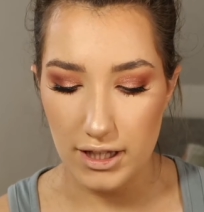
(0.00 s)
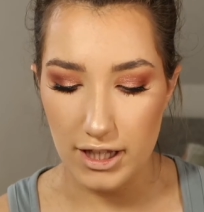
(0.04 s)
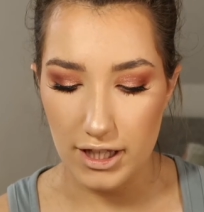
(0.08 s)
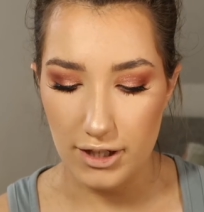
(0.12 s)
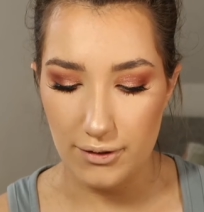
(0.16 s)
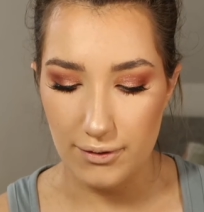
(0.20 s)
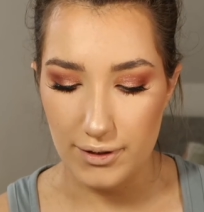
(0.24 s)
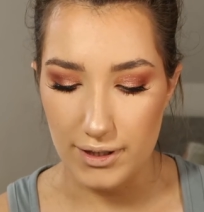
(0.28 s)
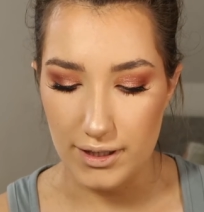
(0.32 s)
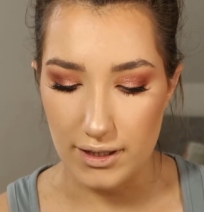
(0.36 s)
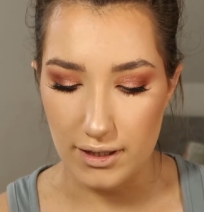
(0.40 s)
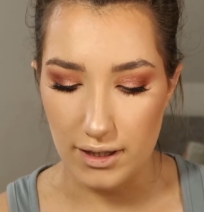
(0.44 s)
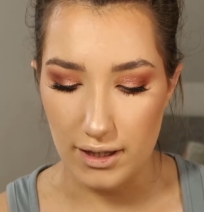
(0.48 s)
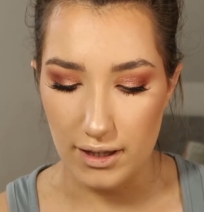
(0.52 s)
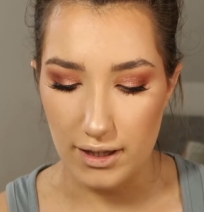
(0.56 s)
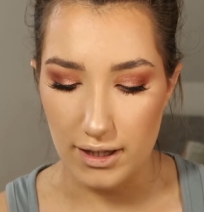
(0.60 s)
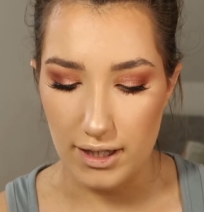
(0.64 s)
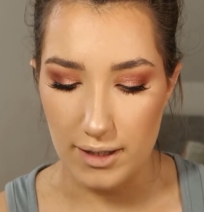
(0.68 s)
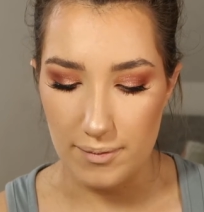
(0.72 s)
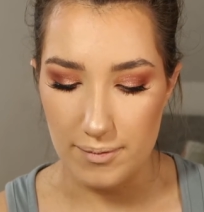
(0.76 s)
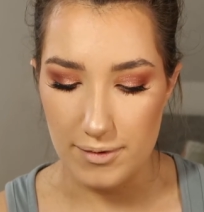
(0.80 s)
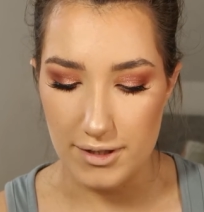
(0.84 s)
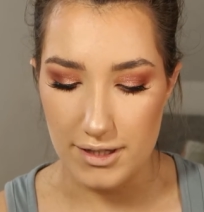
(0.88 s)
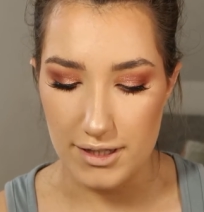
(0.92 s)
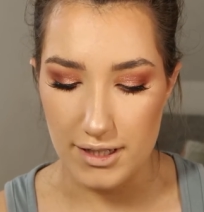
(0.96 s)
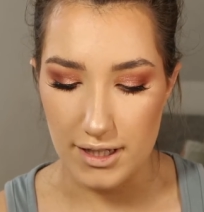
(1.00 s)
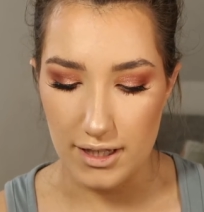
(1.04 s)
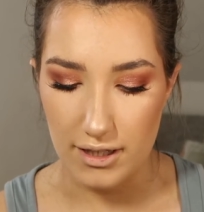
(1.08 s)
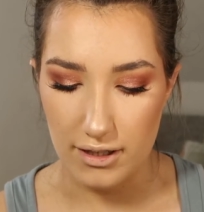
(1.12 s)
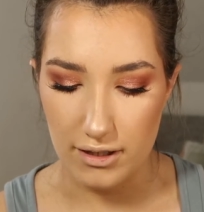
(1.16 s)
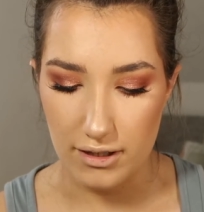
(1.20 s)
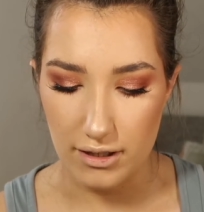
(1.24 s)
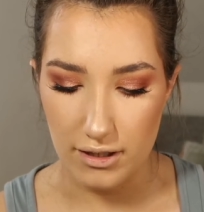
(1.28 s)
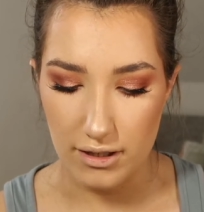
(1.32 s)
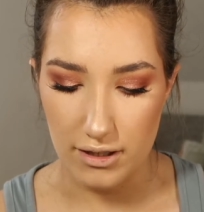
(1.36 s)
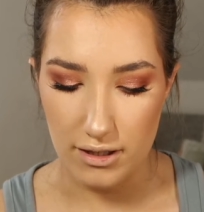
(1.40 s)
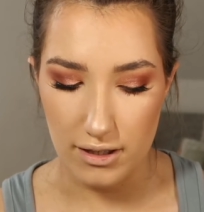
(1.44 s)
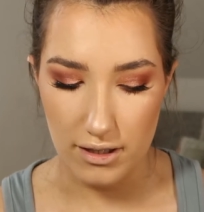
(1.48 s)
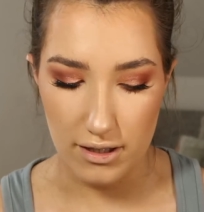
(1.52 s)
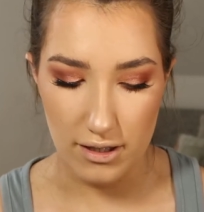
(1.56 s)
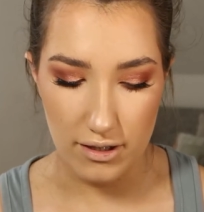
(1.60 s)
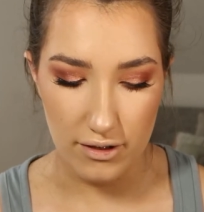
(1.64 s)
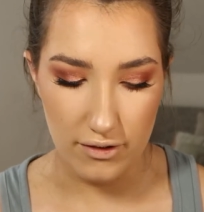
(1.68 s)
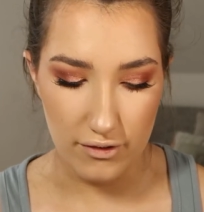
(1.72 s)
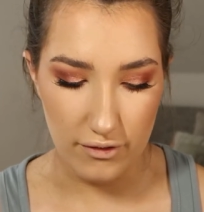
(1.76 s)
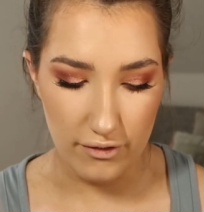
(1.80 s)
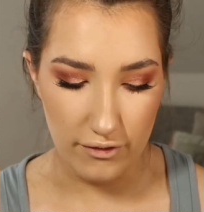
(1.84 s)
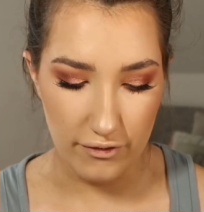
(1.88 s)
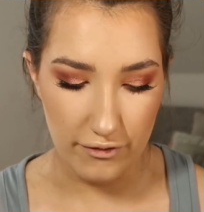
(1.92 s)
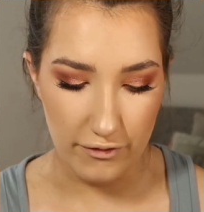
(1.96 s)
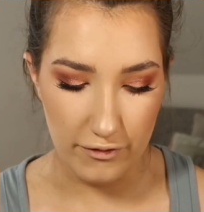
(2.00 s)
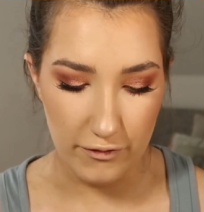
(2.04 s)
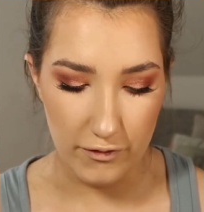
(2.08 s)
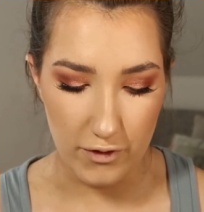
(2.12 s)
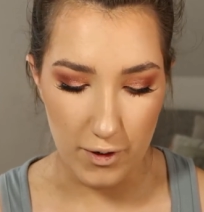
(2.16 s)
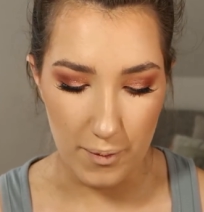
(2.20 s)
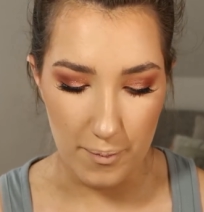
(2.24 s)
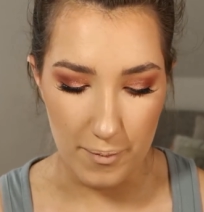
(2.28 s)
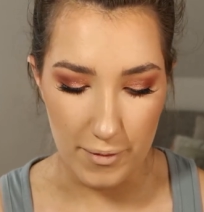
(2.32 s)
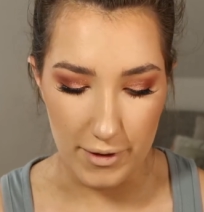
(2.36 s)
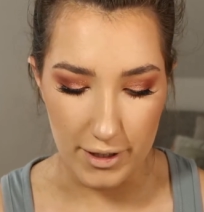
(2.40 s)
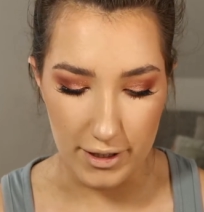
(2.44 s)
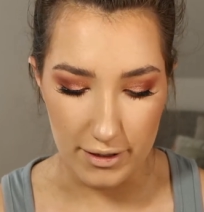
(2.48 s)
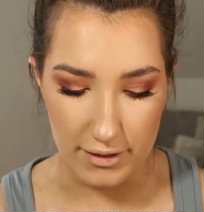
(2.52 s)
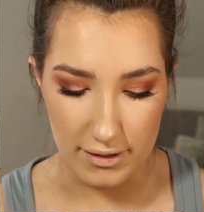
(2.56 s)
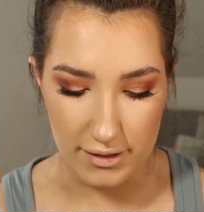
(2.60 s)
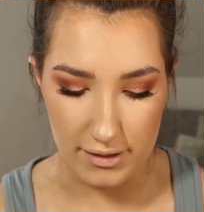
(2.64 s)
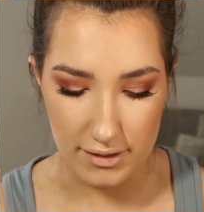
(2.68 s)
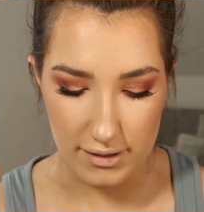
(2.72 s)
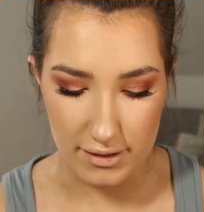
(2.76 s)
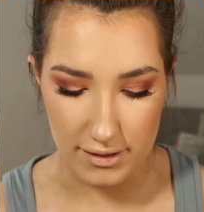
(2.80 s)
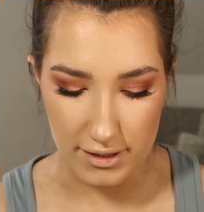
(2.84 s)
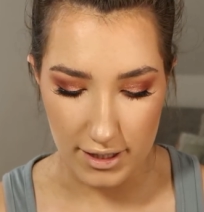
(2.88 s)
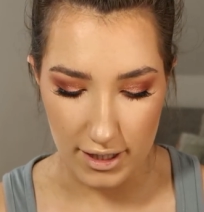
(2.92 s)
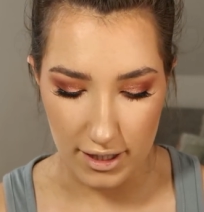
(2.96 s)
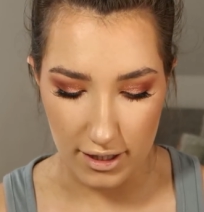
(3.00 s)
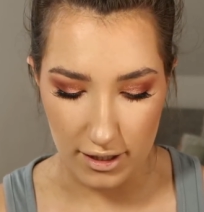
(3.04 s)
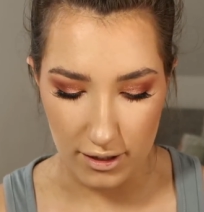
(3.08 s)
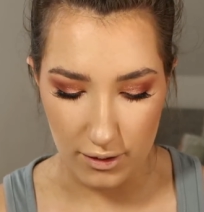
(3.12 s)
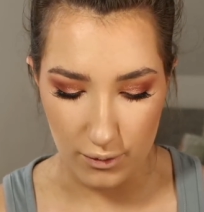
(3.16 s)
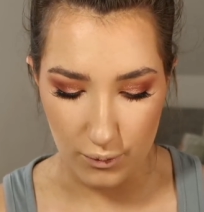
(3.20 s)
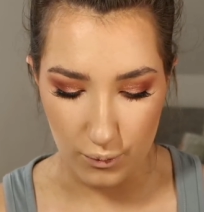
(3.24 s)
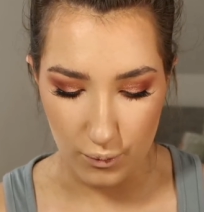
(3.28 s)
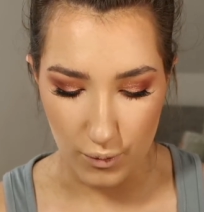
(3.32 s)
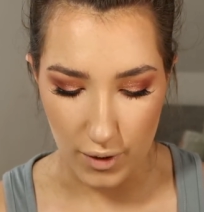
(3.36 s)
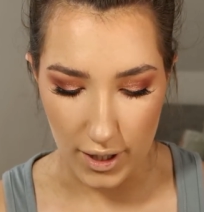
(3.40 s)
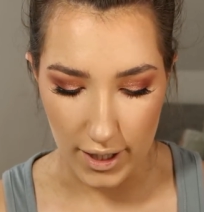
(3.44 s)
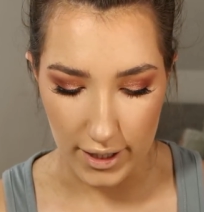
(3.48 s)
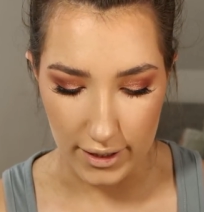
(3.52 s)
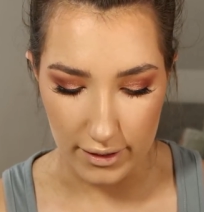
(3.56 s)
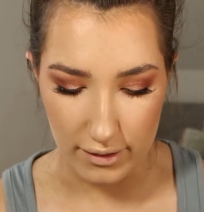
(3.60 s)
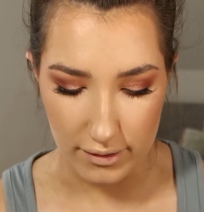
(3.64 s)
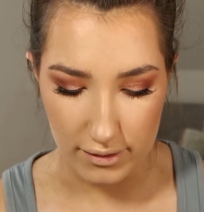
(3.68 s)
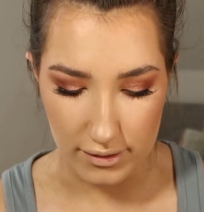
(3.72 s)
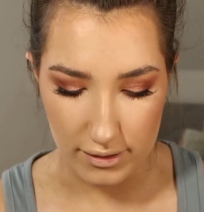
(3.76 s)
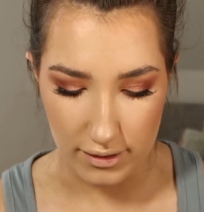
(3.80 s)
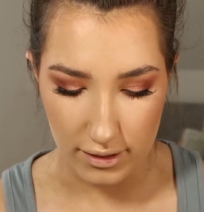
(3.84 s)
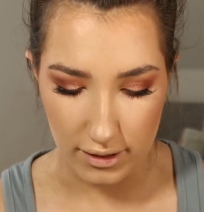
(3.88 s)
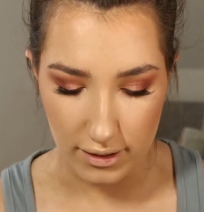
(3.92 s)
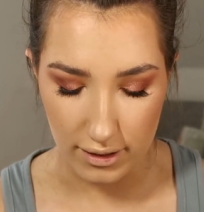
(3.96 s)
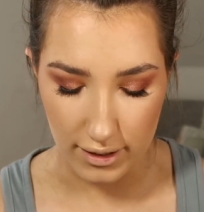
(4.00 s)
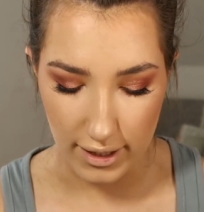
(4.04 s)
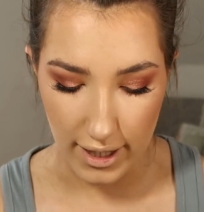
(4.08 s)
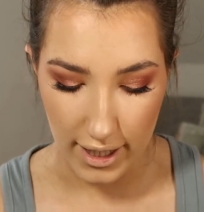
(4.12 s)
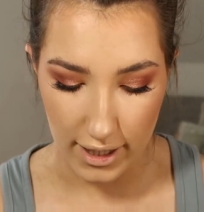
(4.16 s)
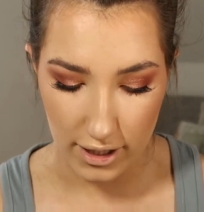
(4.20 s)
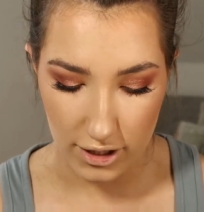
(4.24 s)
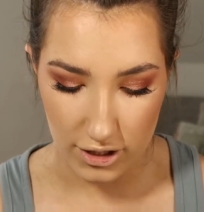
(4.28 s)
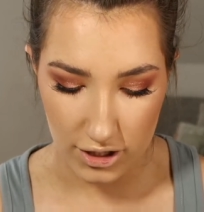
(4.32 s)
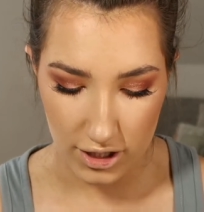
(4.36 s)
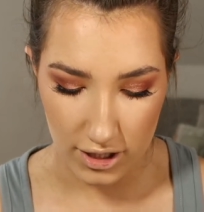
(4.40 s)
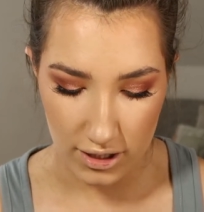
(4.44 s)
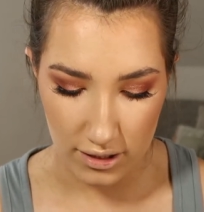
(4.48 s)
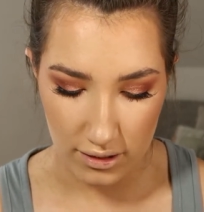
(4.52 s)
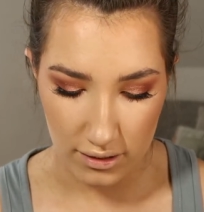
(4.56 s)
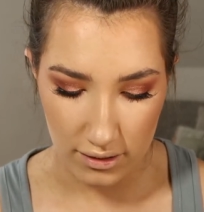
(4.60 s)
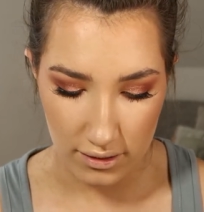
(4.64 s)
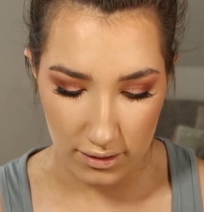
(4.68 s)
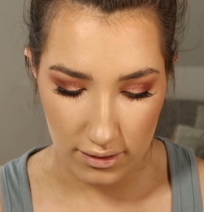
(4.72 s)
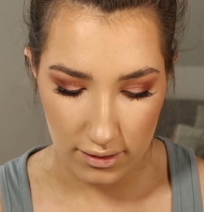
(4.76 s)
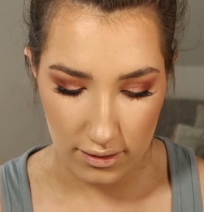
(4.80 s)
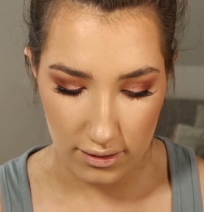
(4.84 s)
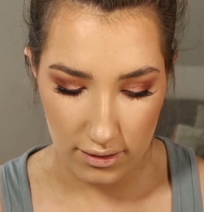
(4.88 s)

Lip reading: Liquid Lipstick from their Stay Wild collection.